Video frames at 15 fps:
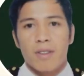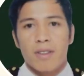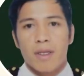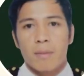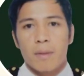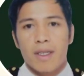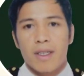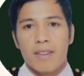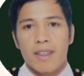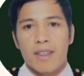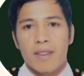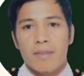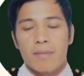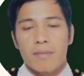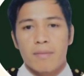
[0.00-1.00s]

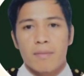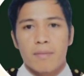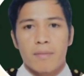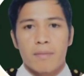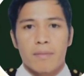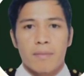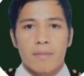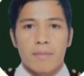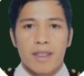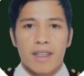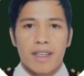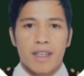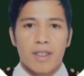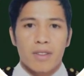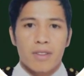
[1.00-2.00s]
stability.
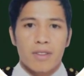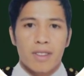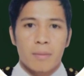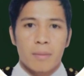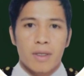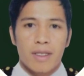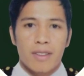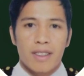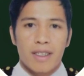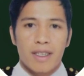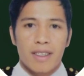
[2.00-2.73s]
Initial stability